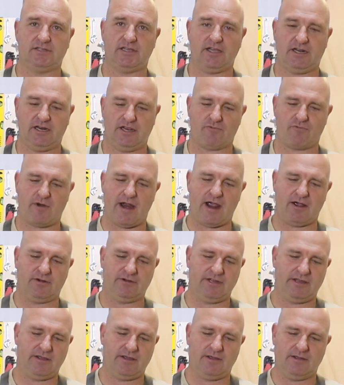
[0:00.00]
turny
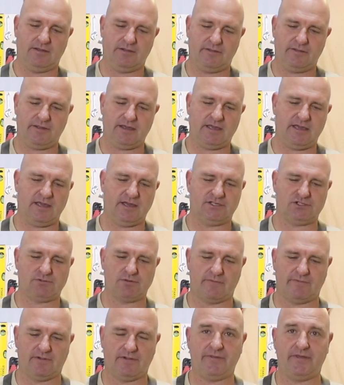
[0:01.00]
roundy thingy,
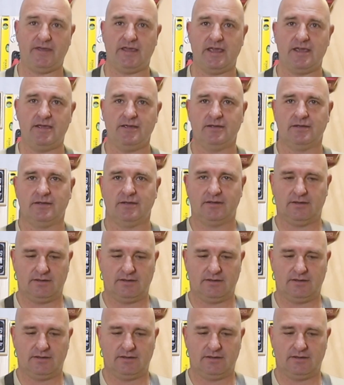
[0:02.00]
swivel thingy,